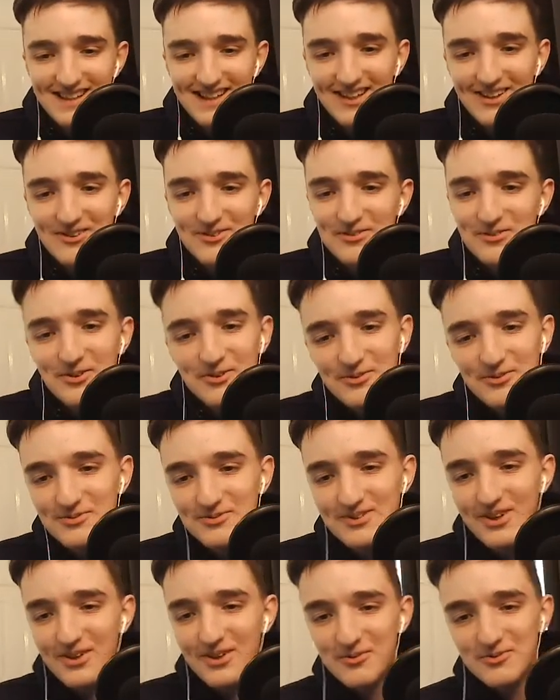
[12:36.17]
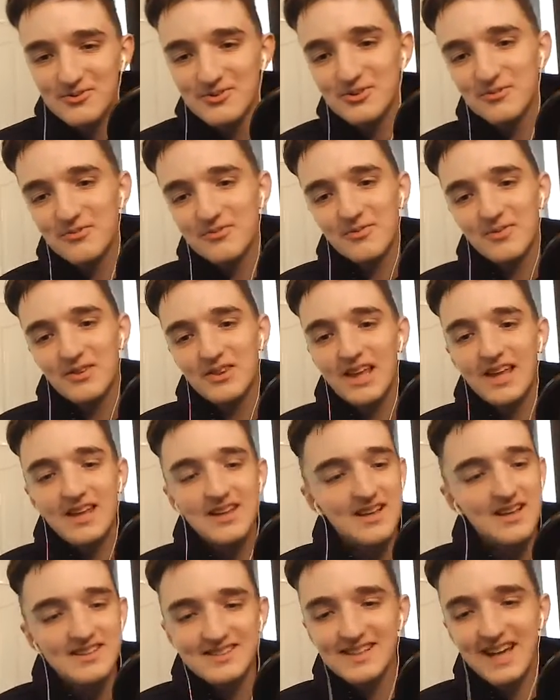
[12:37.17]
who's the
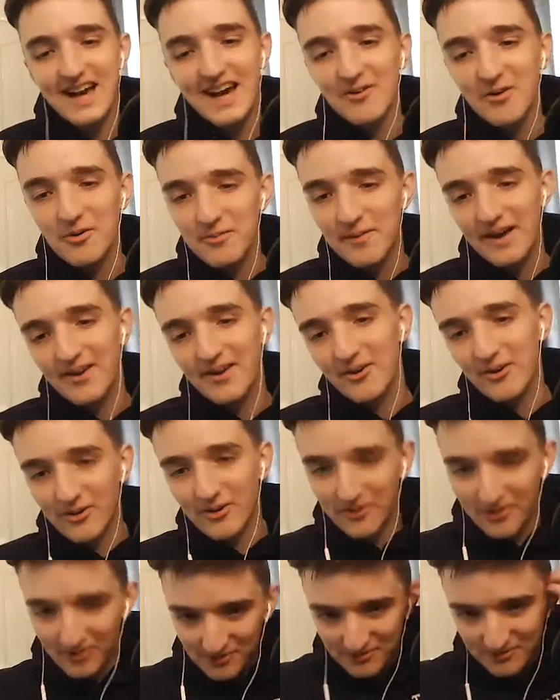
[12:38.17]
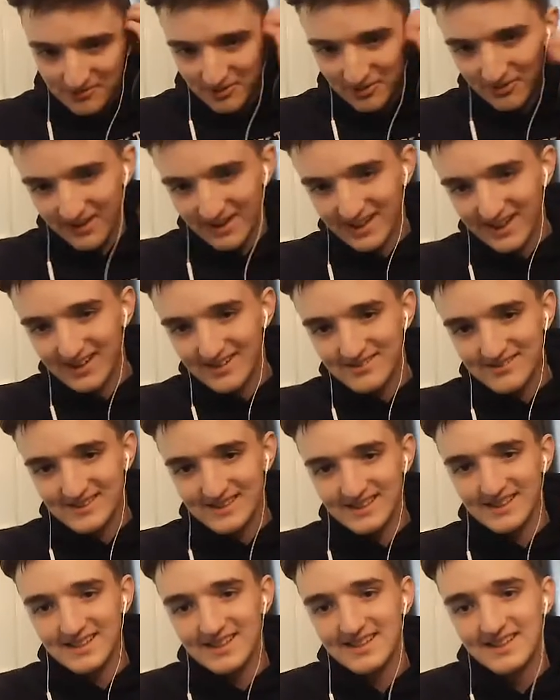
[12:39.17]
latest to get out of bed or that kind of
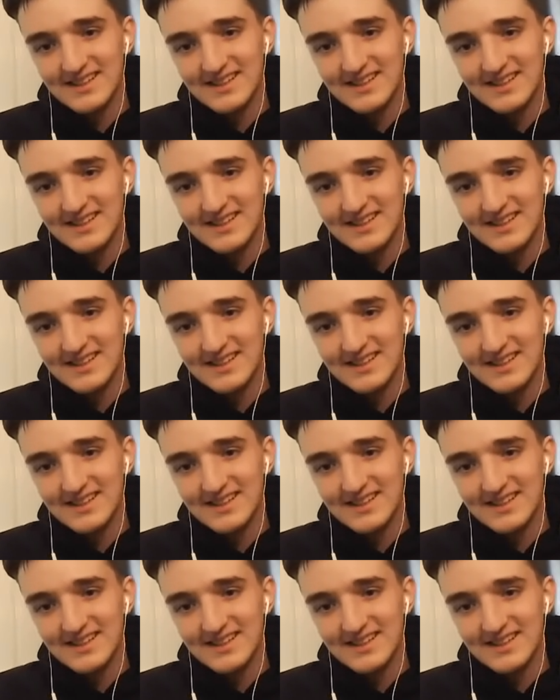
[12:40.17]
thing?